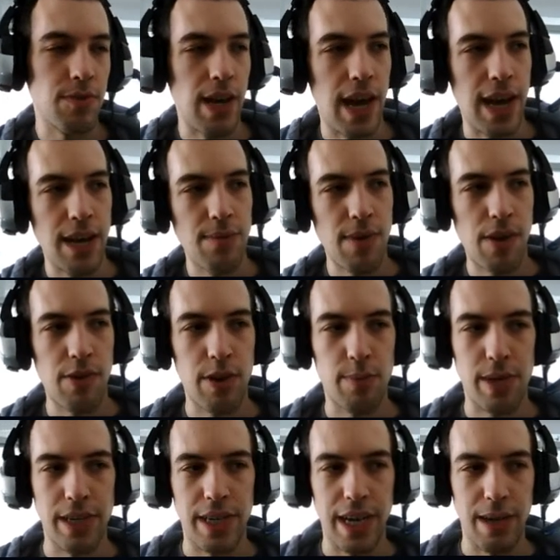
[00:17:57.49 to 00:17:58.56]
any
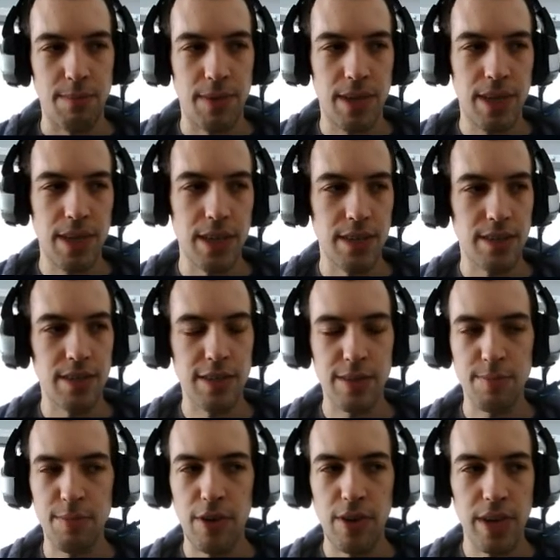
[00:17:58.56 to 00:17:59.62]
variable name is
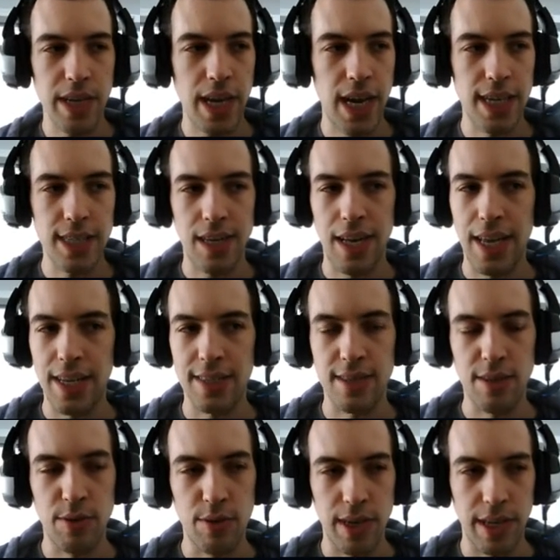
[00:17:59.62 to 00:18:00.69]
small case letters
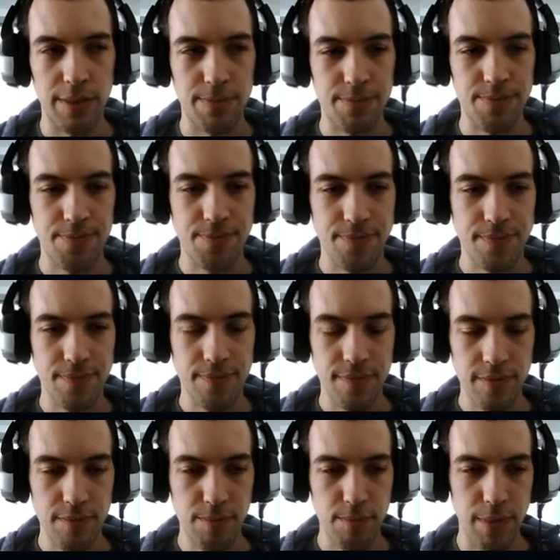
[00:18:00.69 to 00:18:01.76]
only,
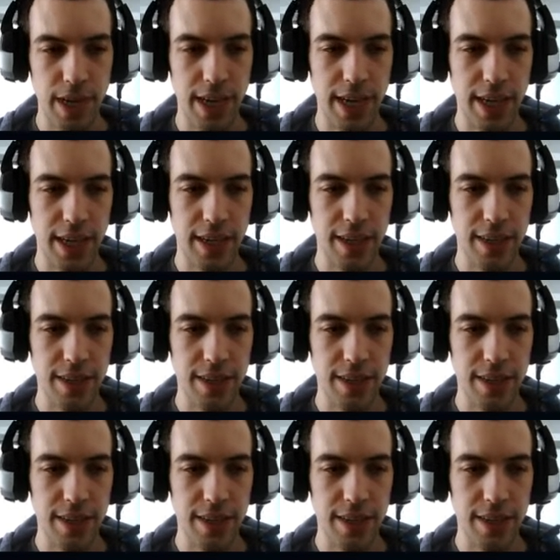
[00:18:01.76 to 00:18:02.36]
meaning